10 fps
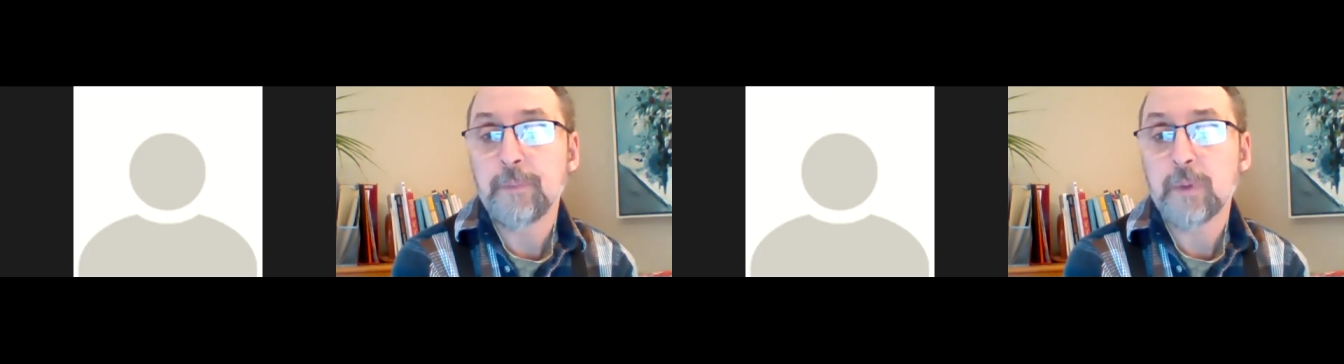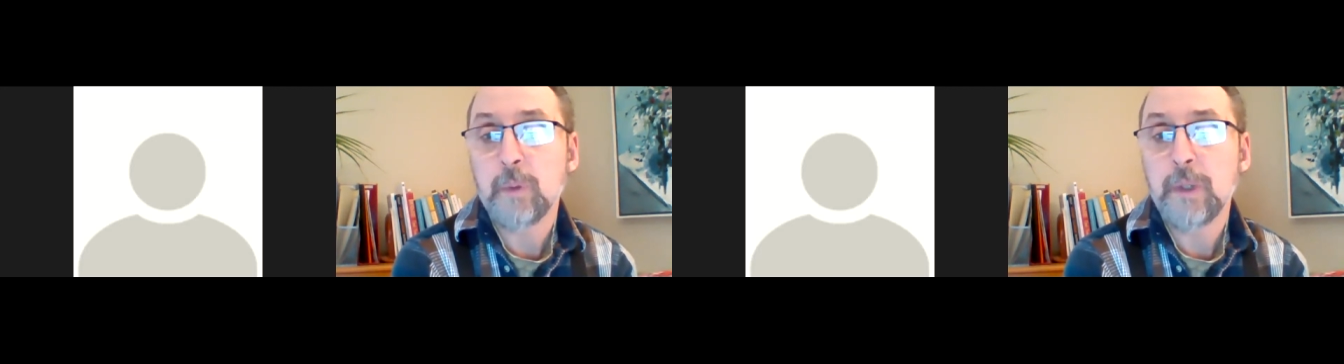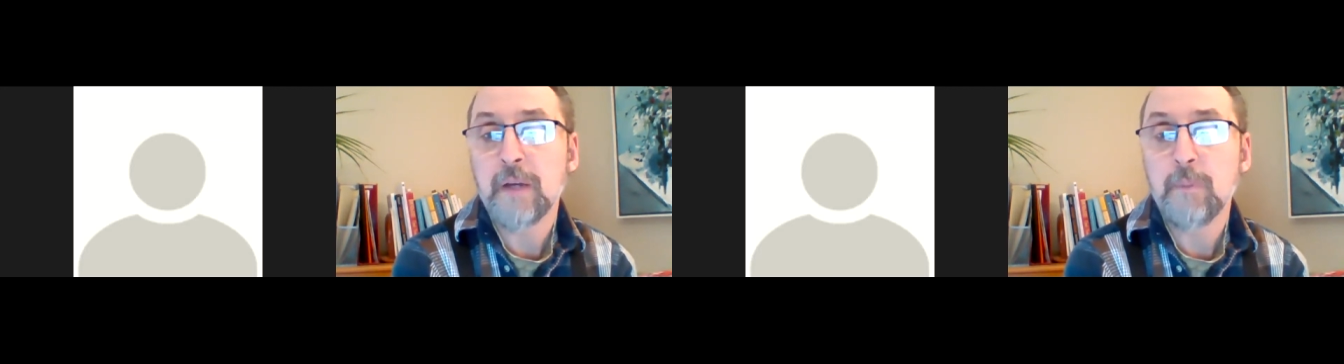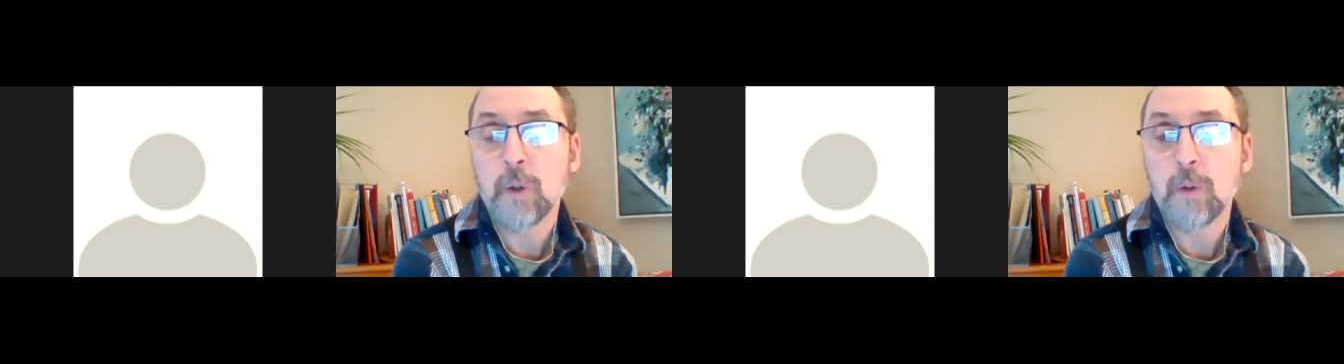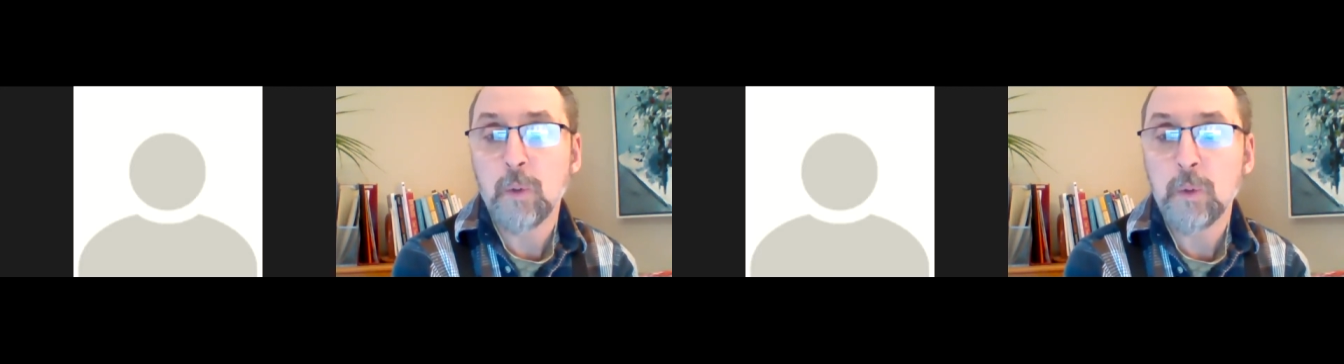We have
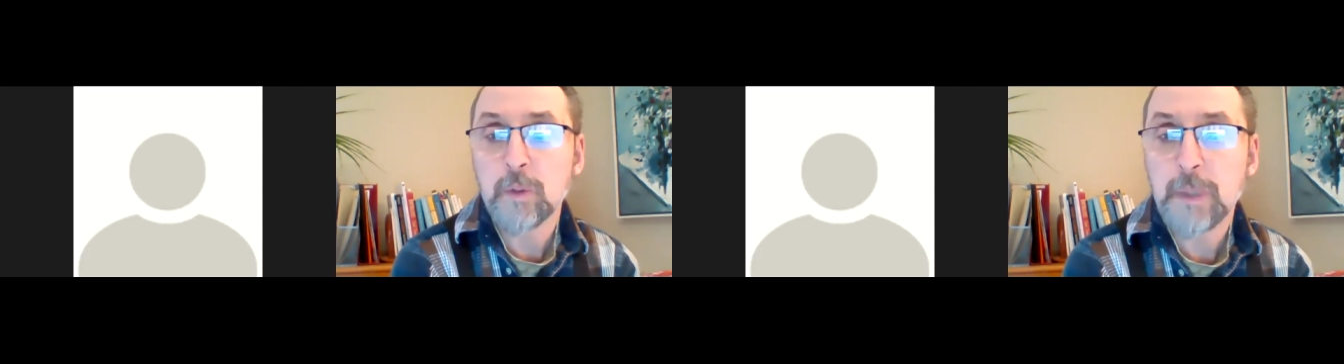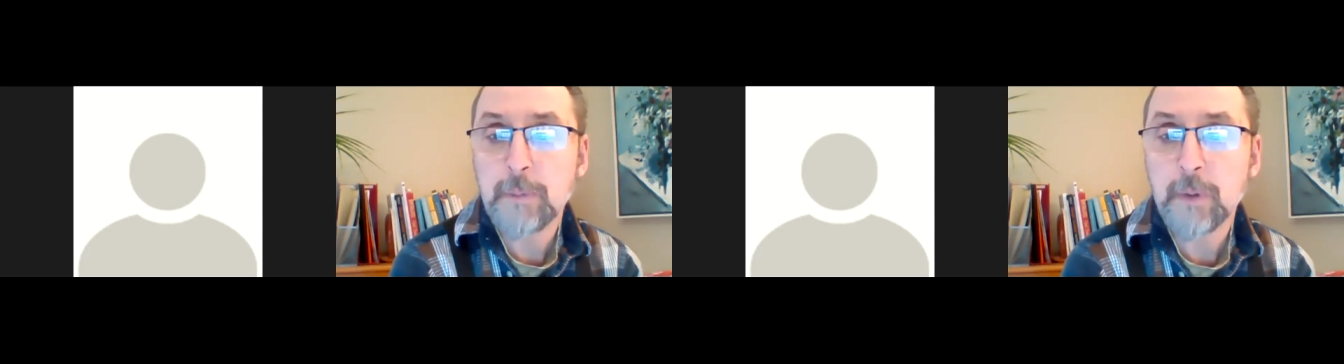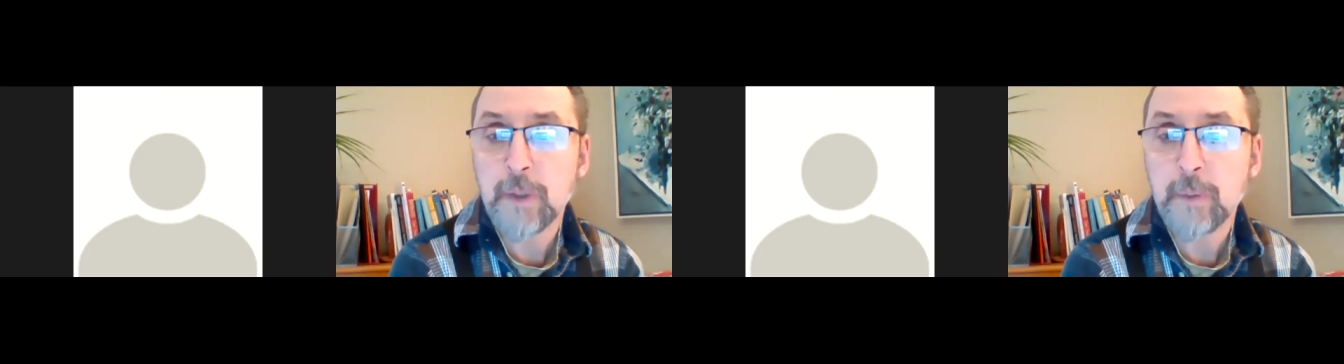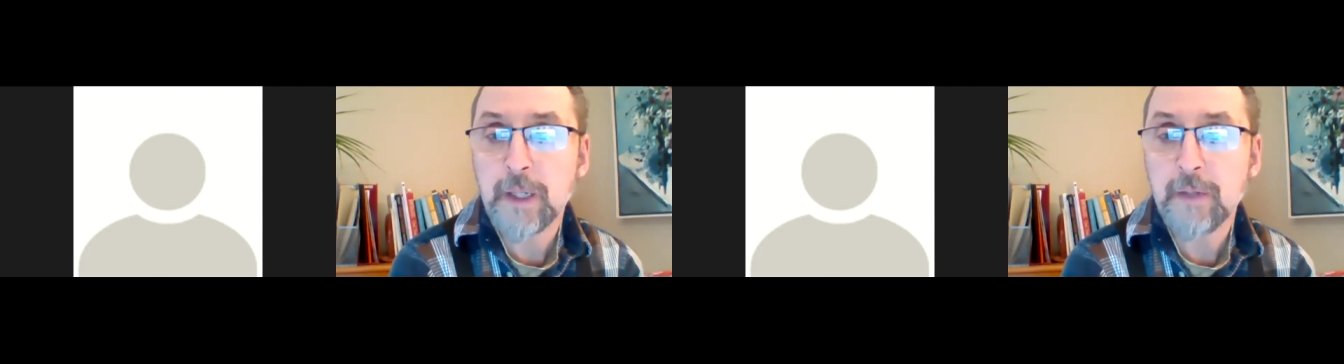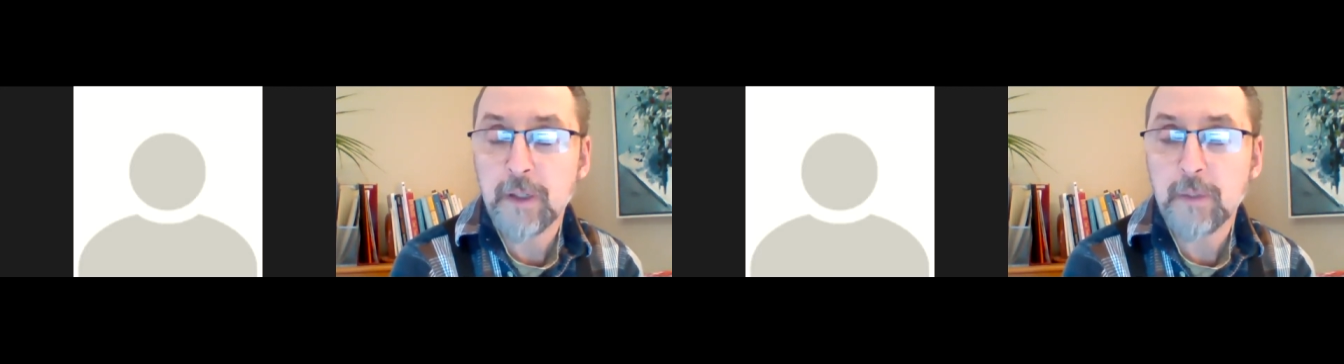more older people than we
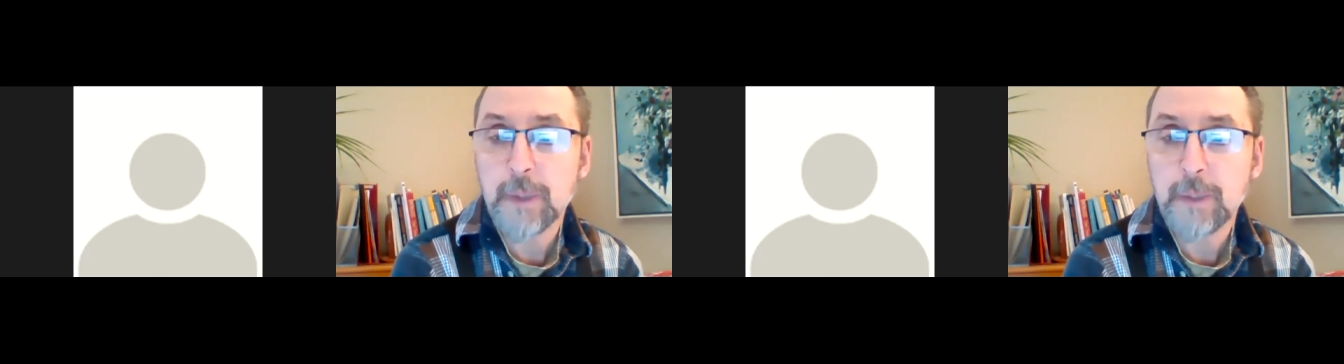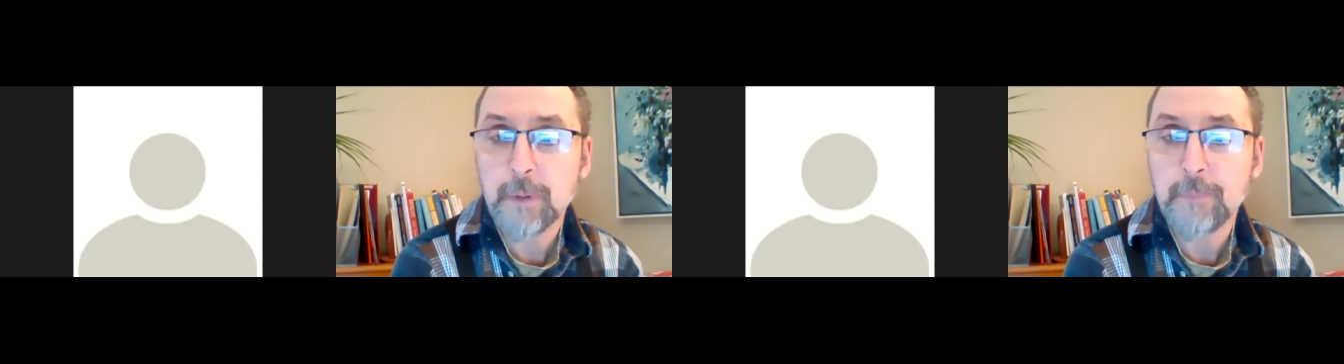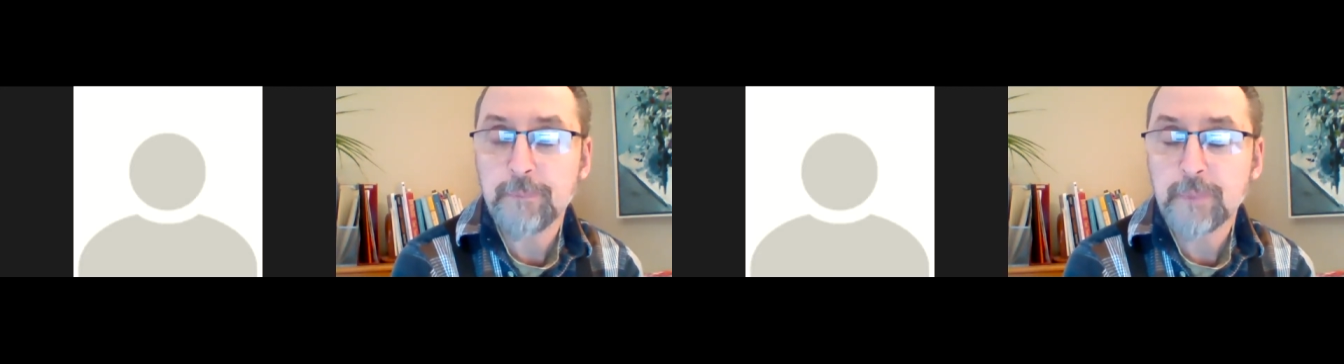have young people.